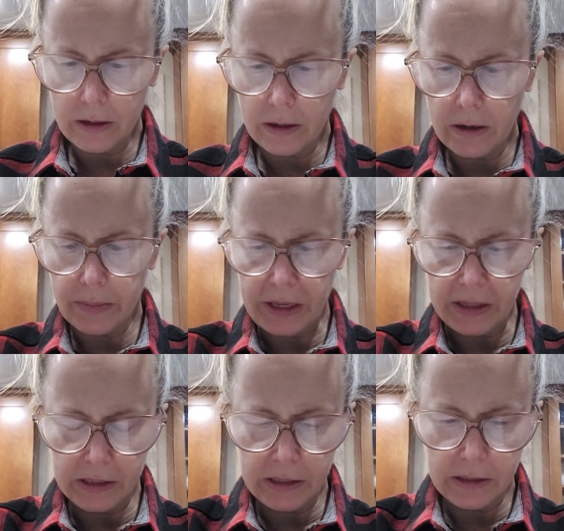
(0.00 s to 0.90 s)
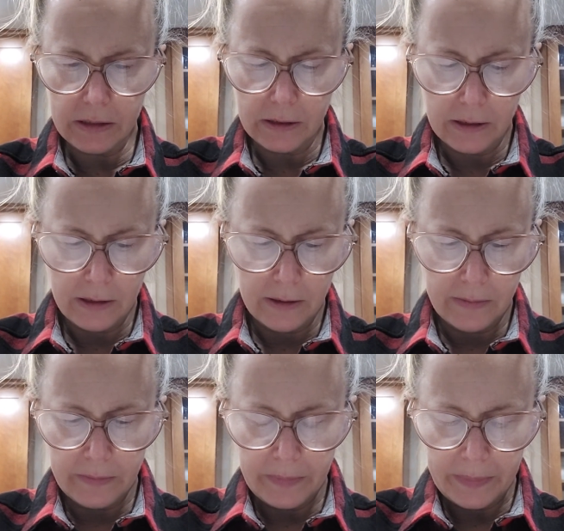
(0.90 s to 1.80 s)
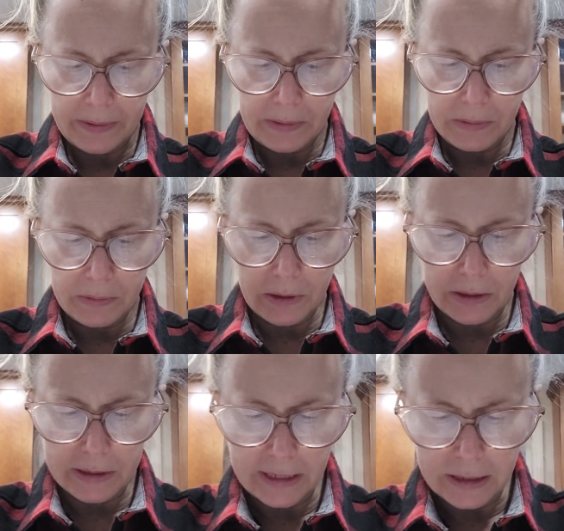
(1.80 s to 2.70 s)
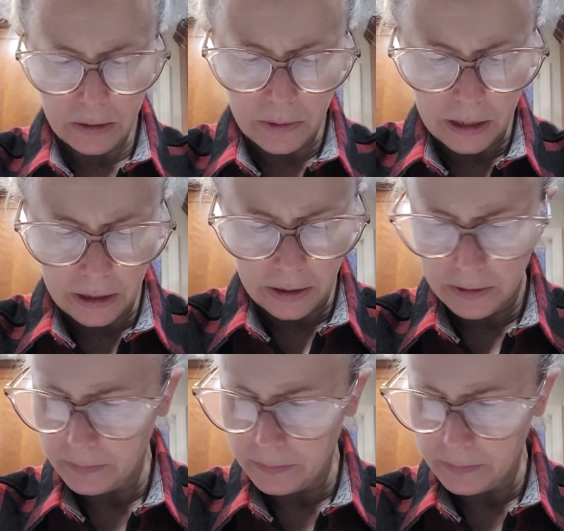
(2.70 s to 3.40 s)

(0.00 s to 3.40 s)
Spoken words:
comments, where exactly we are.